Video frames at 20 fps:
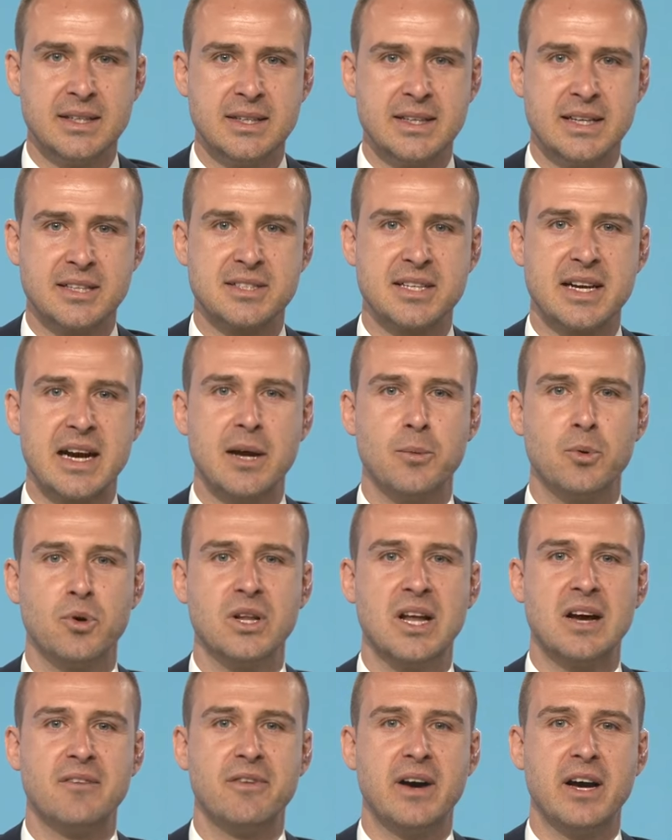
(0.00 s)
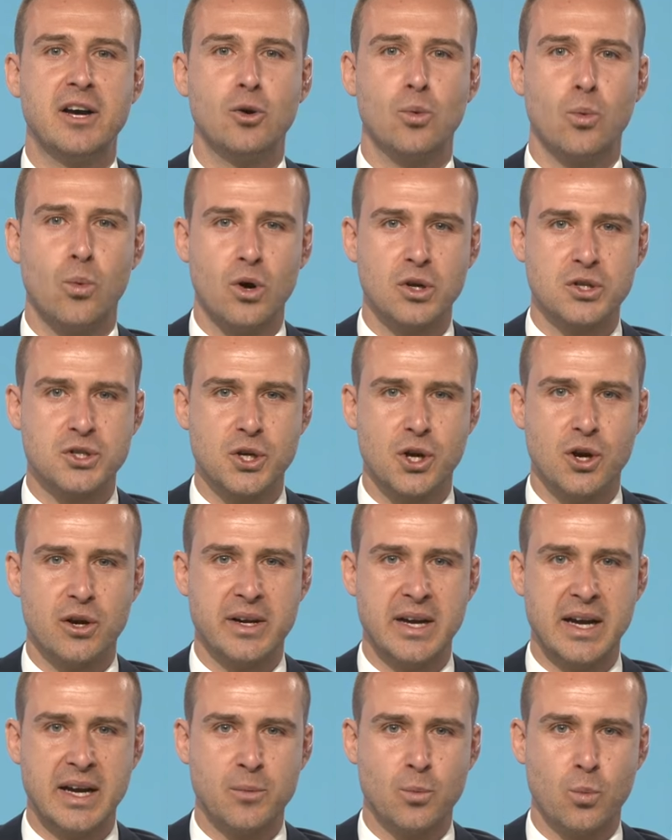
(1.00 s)
Now, today we'll unveil what's
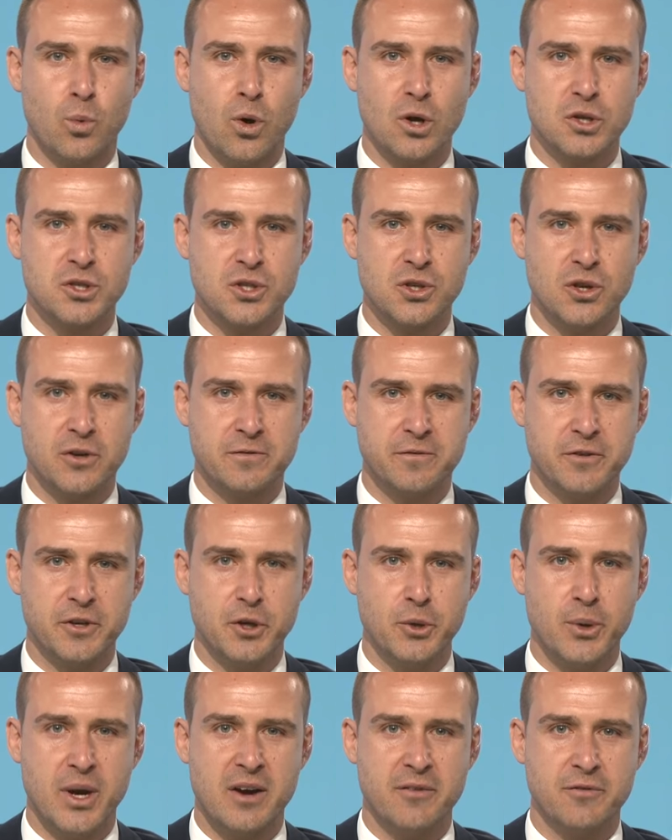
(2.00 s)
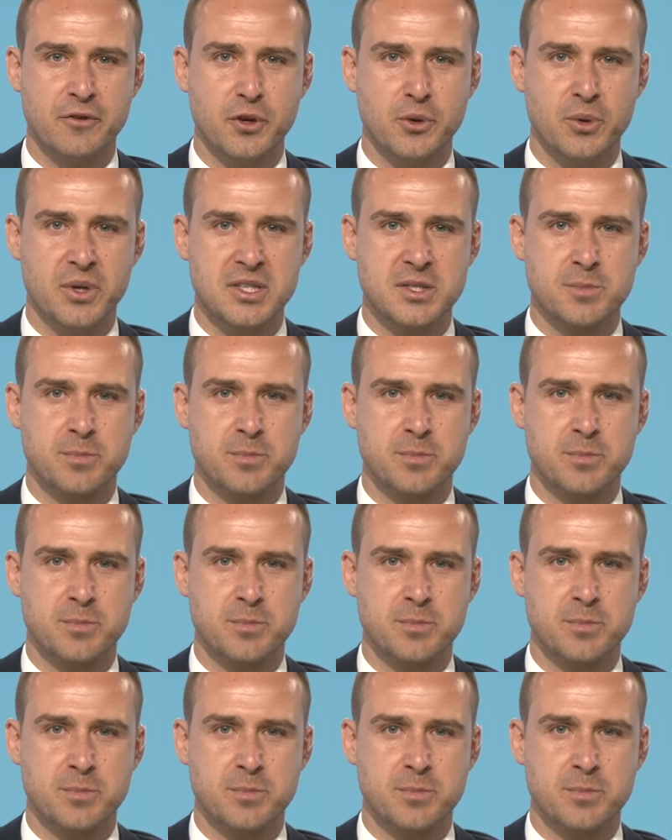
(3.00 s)
hot and what's not for you, our viewers.